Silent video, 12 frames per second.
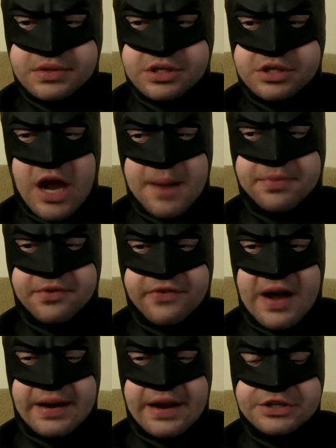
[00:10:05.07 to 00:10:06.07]
stop the
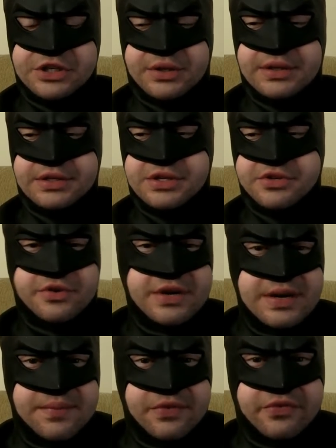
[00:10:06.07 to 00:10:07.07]
financial
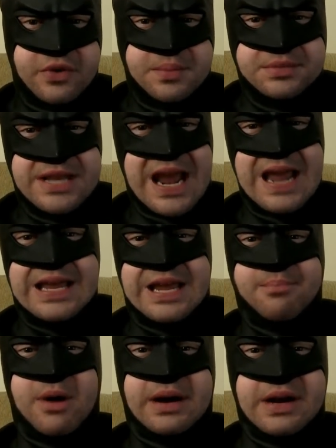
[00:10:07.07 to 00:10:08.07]
industry from
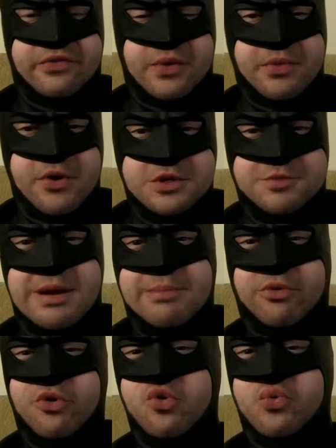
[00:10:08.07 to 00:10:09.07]
taking money from those
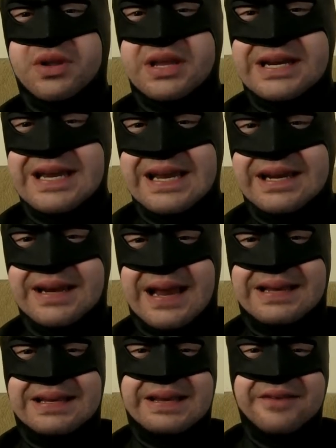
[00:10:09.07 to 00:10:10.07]
people who really need it
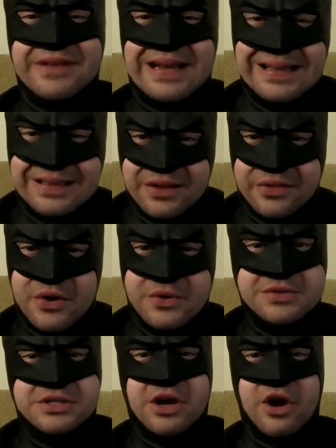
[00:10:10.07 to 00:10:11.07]
and giving it to
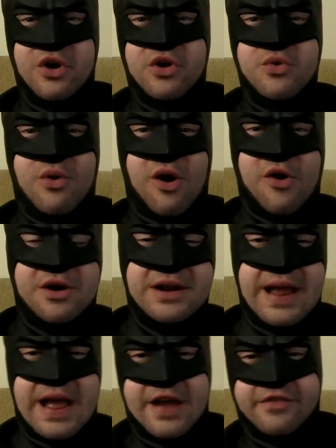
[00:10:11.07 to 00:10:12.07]
those who
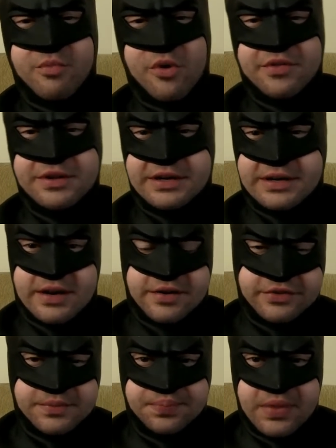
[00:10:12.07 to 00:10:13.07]
already have more than
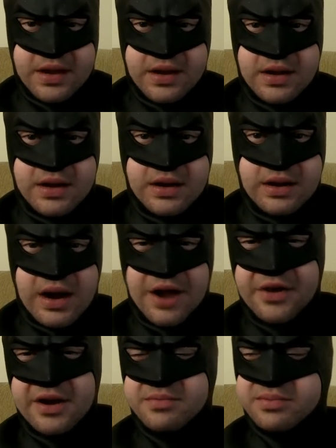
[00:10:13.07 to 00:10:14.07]
enough. I
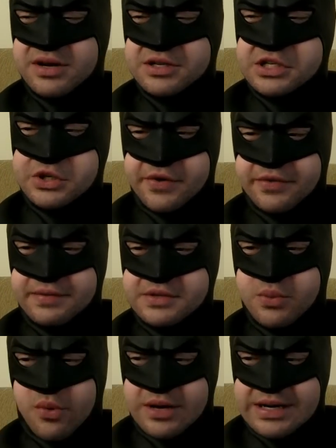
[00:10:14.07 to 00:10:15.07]
thought
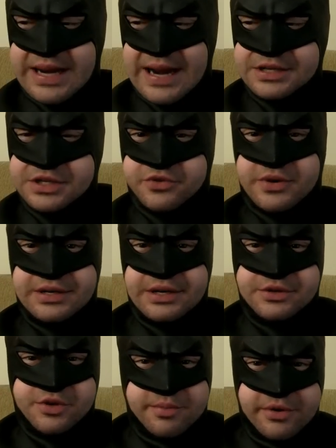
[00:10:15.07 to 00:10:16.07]
conservatives were against
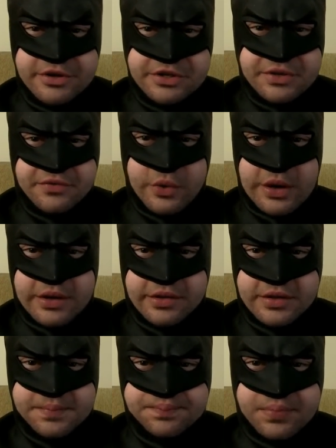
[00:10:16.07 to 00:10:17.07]
redistribution of
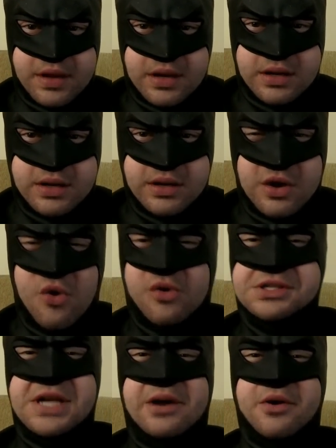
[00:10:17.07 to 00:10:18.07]
wealth. Or
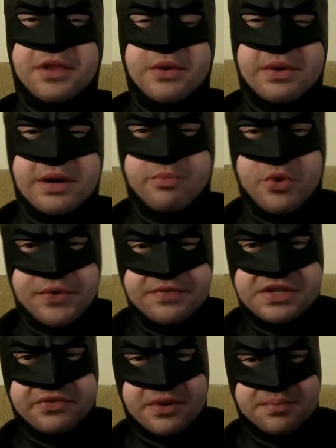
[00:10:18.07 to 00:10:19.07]
is that only when it
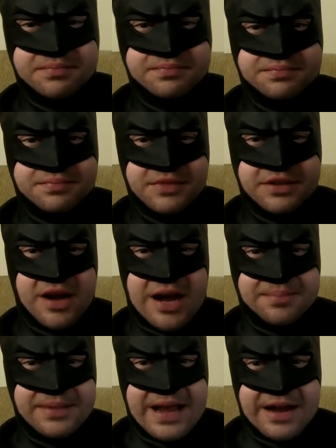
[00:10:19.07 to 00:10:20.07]
moves from the
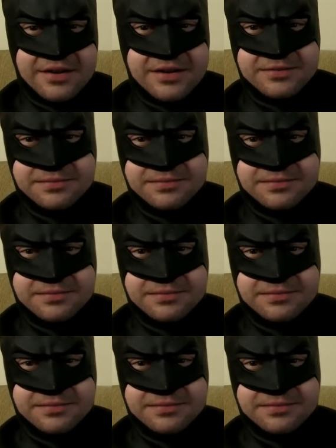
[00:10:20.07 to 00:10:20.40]
top down?